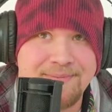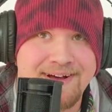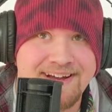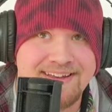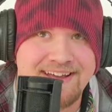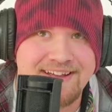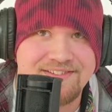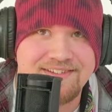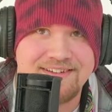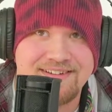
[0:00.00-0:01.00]

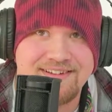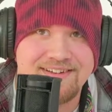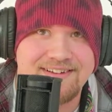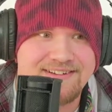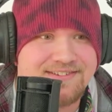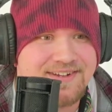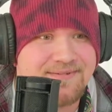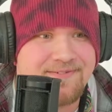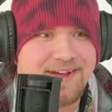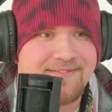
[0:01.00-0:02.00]
podcast,
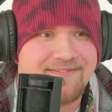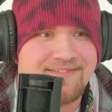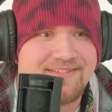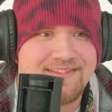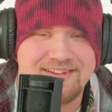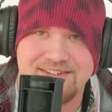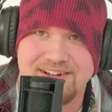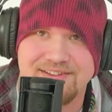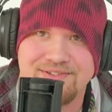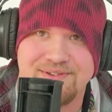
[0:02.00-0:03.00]
Cham Fam.
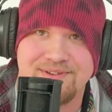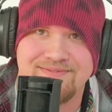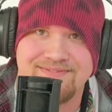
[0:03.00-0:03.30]
Shout outs to him.